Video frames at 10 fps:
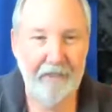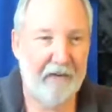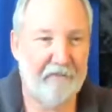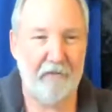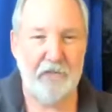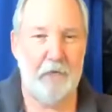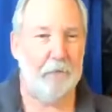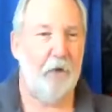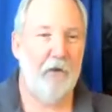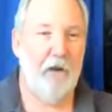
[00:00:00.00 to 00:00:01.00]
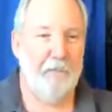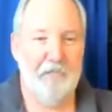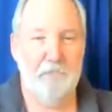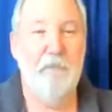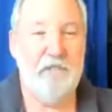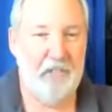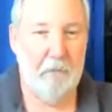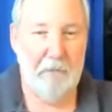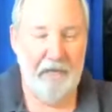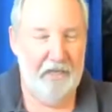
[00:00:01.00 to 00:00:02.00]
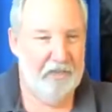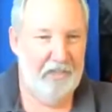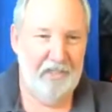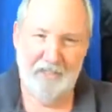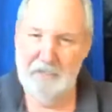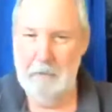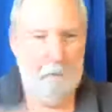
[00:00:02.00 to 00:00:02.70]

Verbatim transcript: if you ever see a program that's missing dependencies,